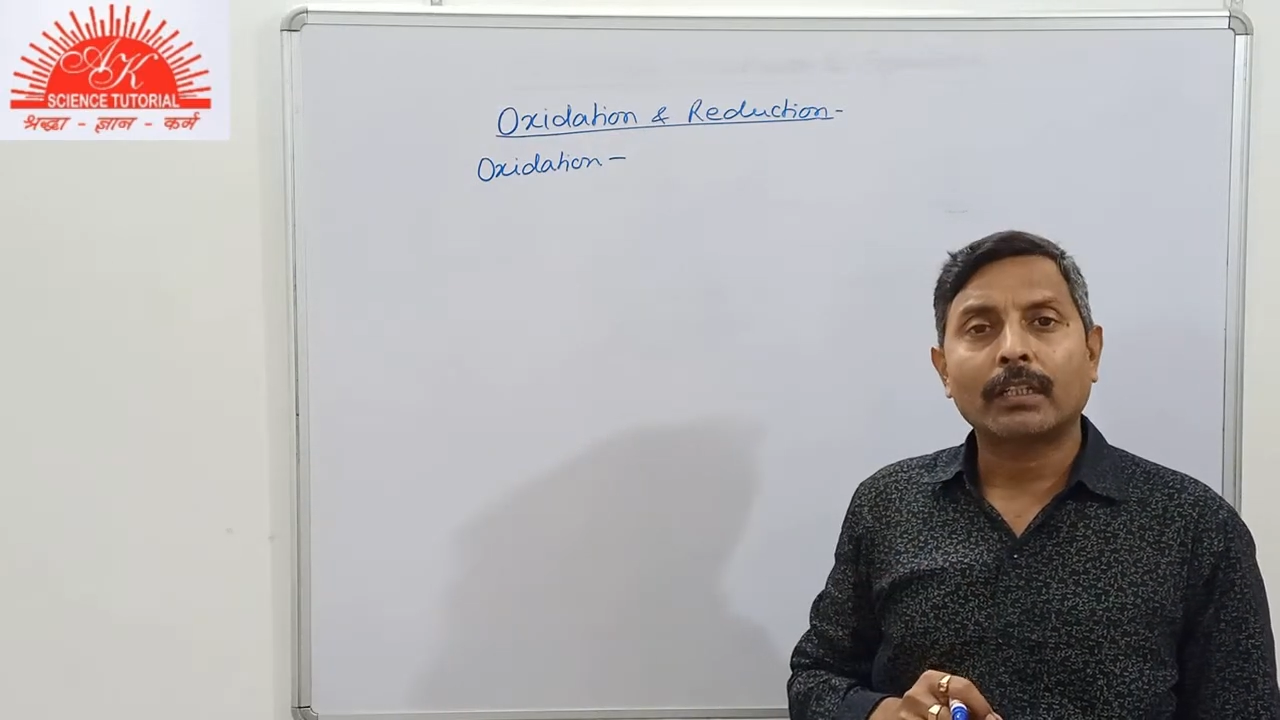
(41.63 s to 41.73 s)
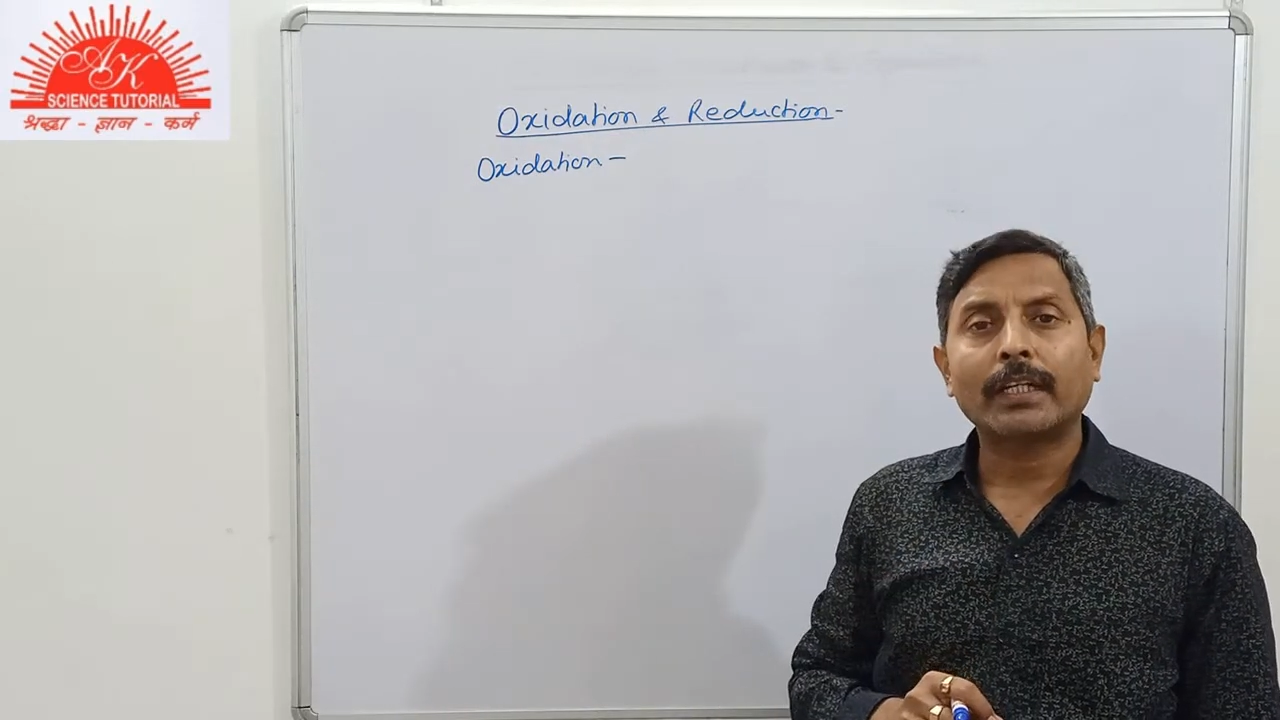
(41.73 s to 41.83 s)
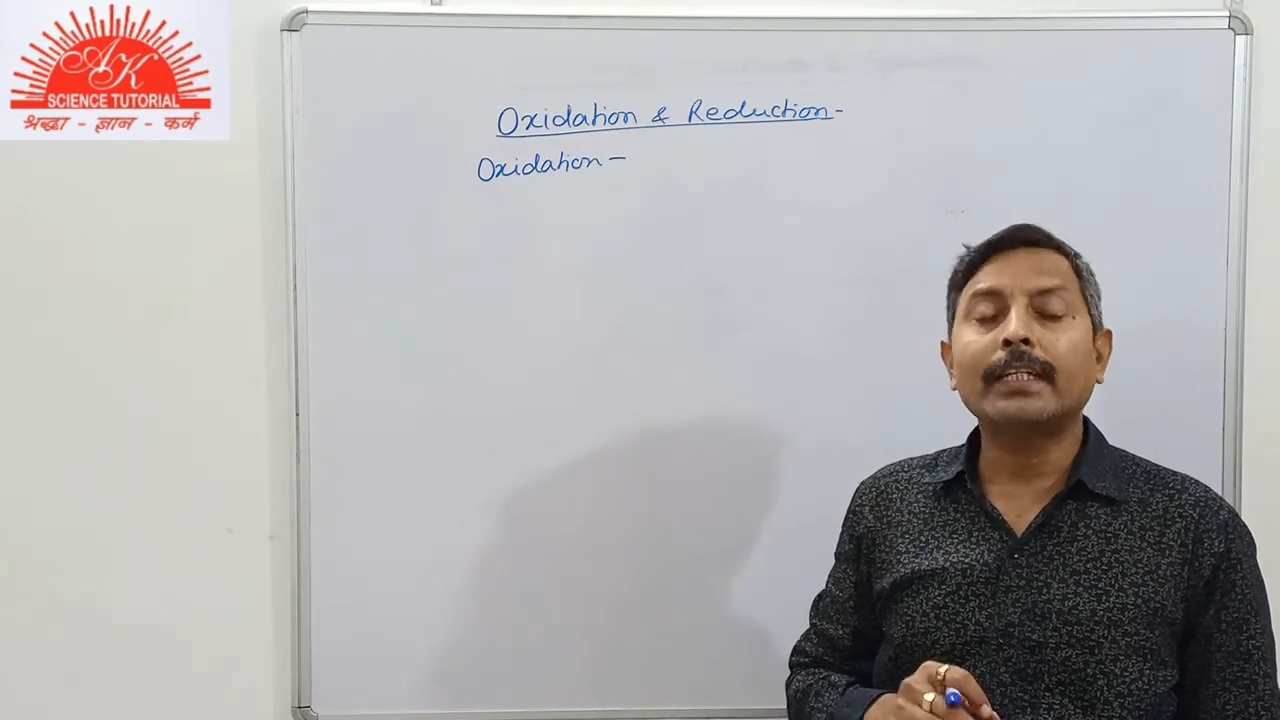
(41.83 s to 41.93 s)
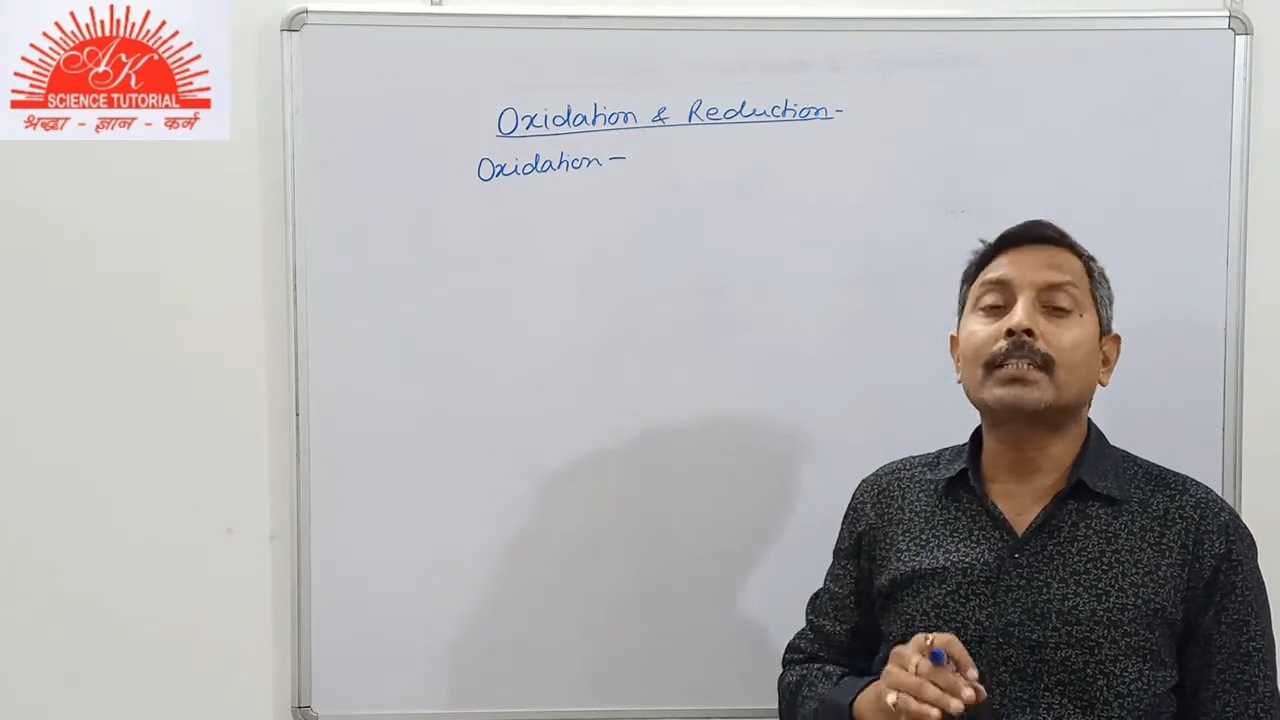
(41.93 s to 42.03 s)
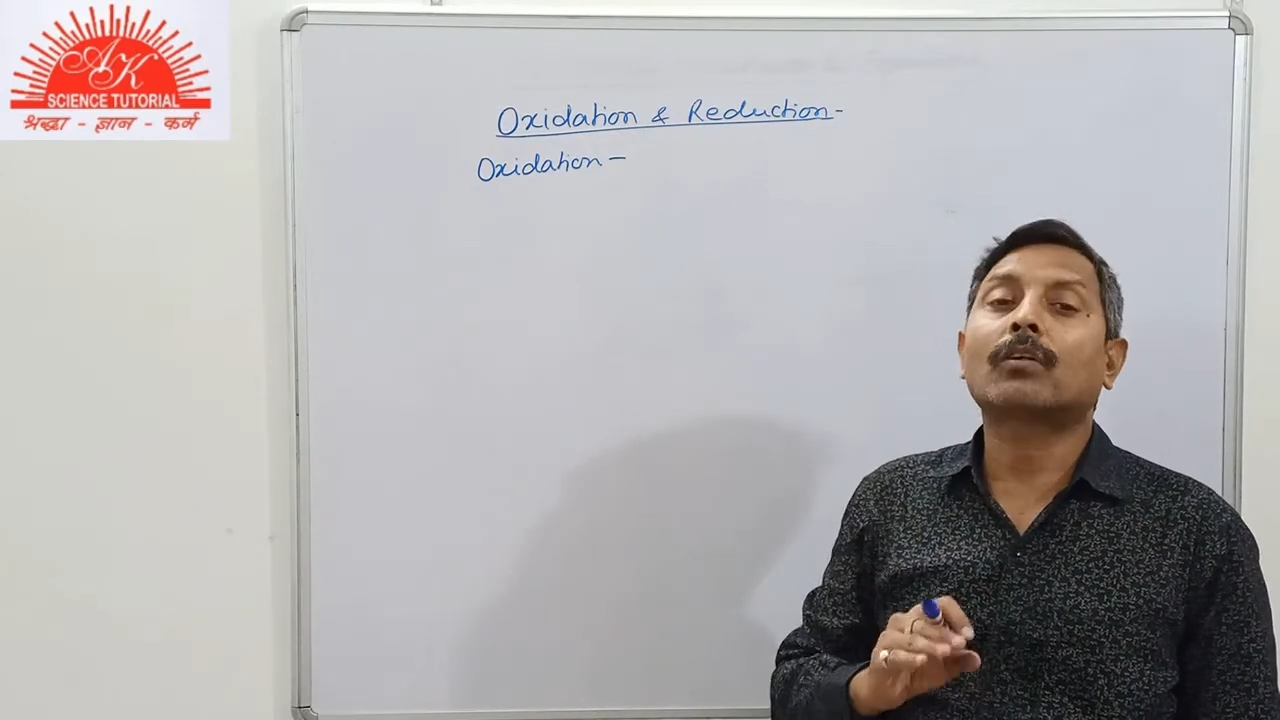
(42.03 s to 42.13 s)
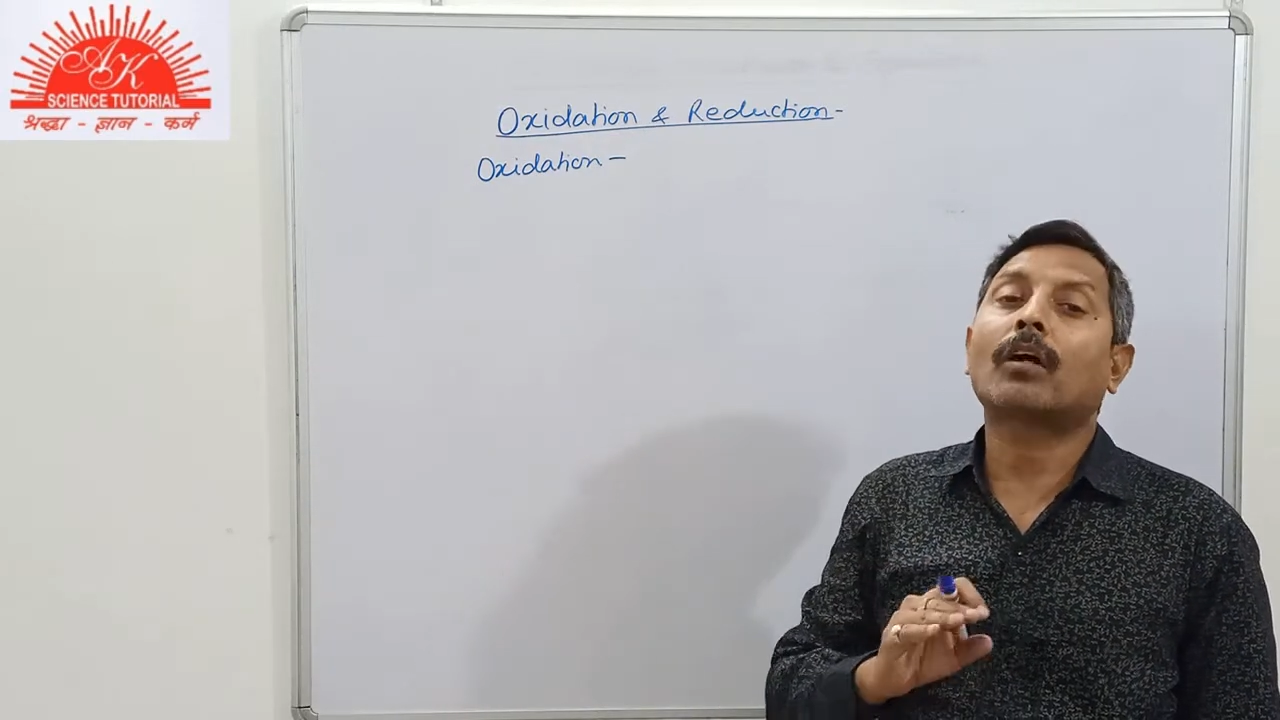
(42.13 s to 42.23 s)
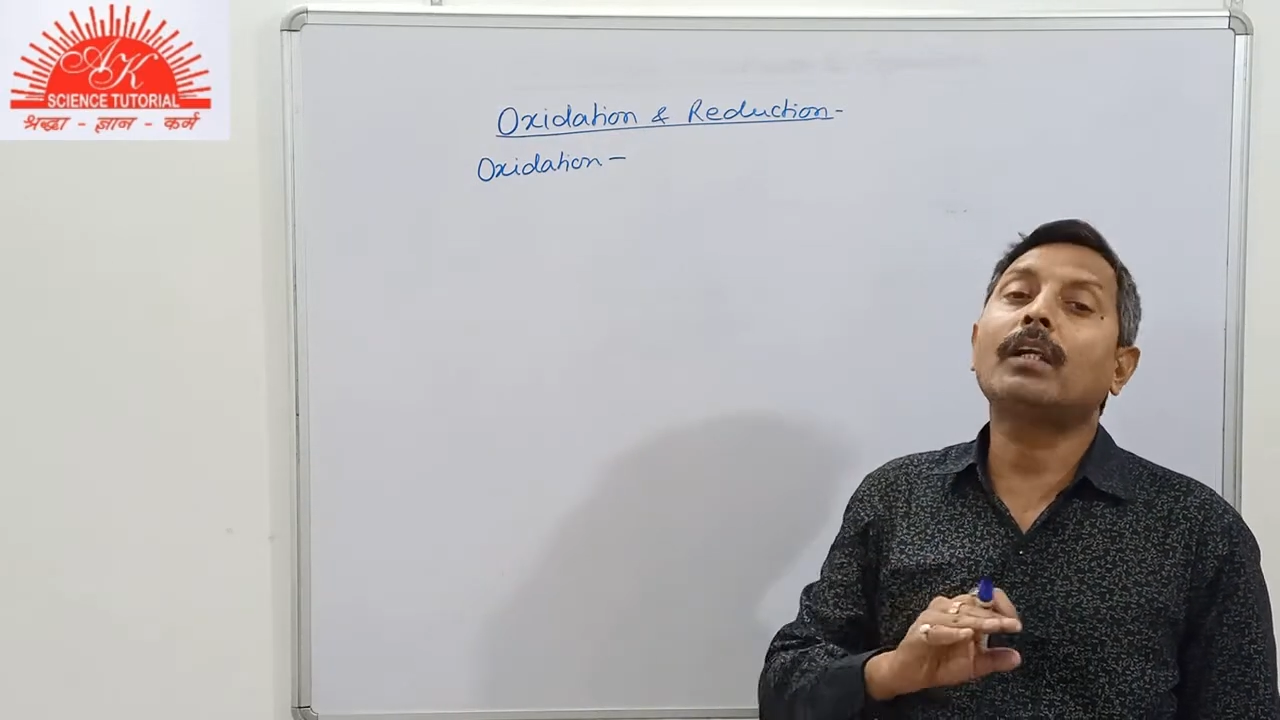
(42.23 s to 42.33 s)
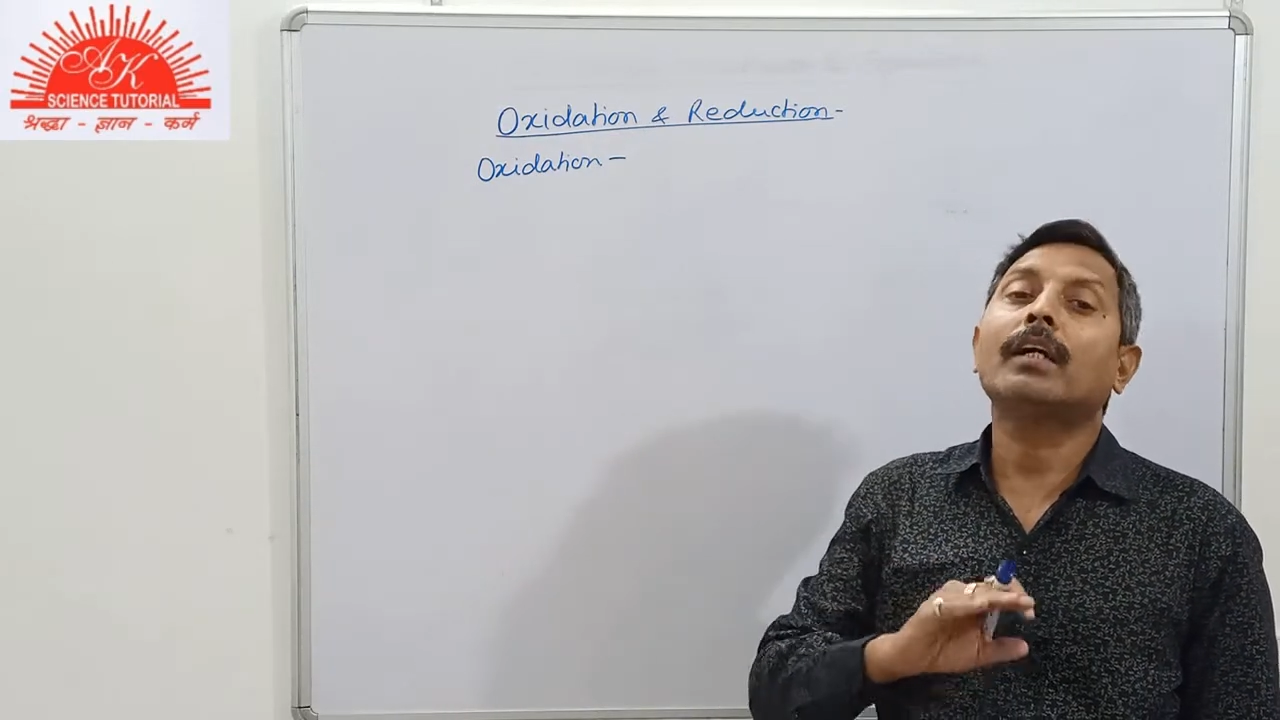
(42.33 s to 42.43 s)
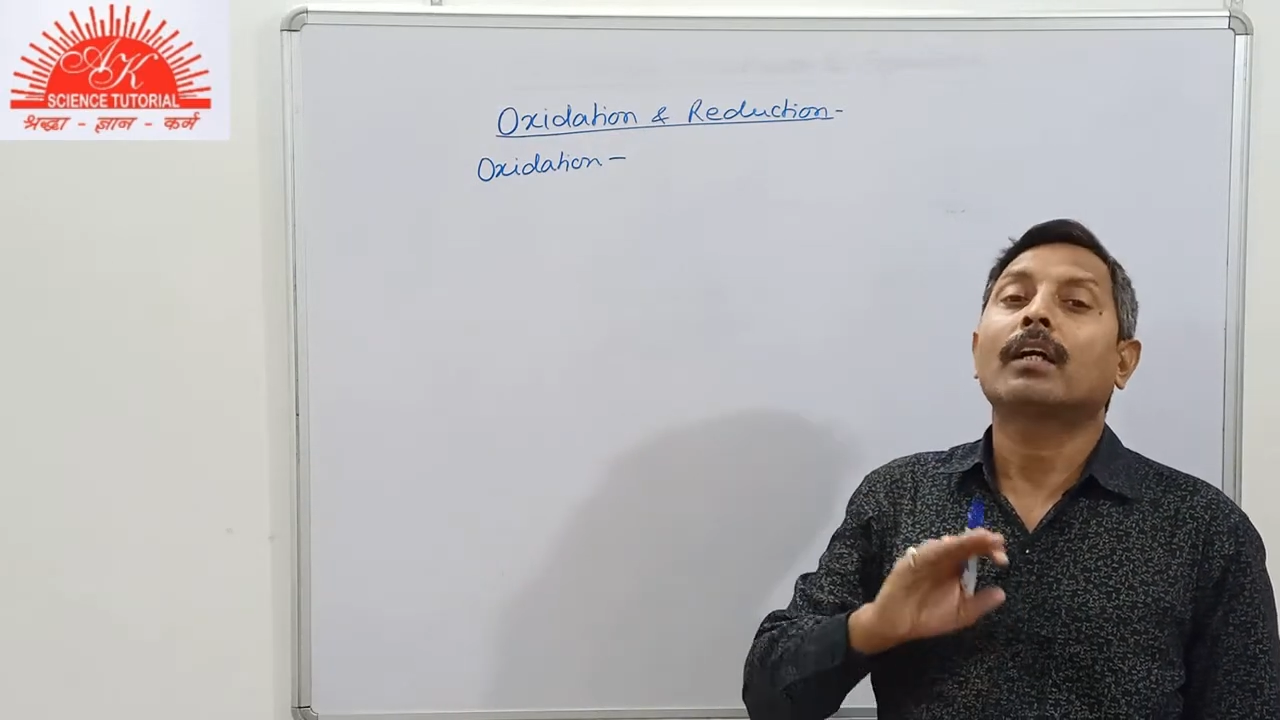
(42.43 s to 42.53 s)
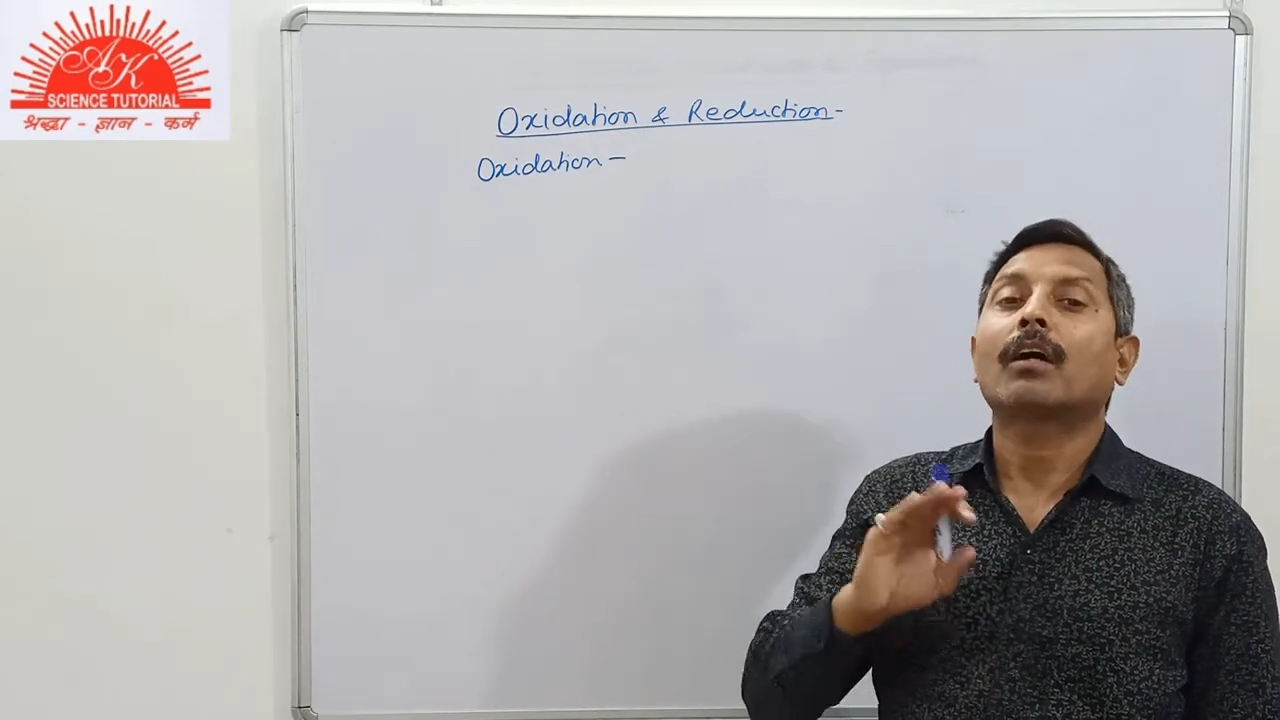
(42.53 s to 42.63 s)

is called